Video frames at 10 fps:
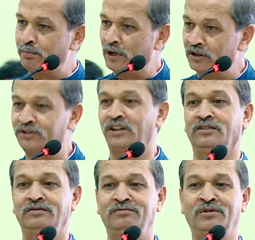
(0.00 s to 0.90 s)
person
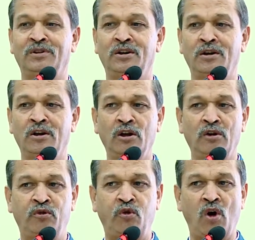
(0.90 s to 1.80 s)

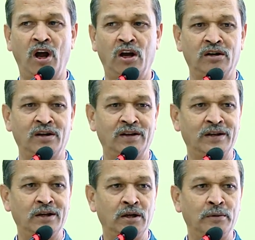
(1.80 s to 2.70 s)
for
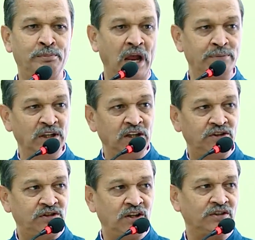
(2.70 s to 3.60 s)
Prime
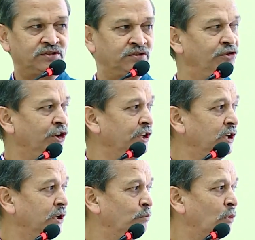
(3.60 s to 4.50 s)
Minister's
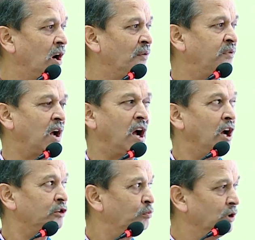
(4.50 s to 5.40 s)
dream of
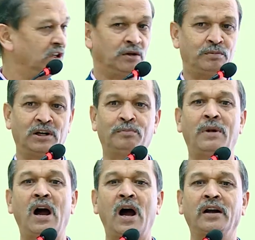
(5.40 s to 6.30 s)
Atmanirbhar
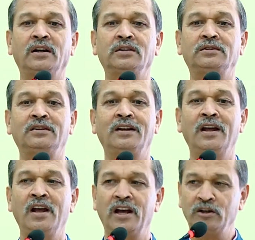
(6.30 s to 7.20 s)
Bharat
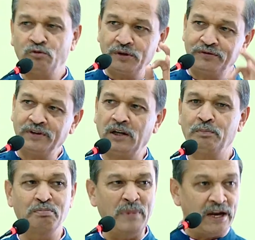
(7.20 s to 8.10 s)
And we will
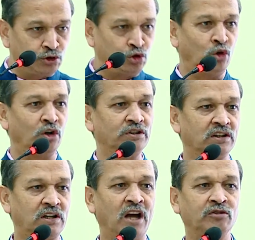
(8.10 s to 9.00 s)
make sure
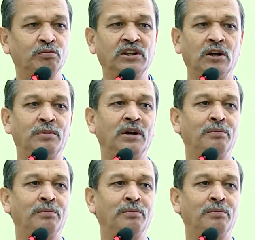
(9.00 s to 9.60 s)
that Atmanirbhar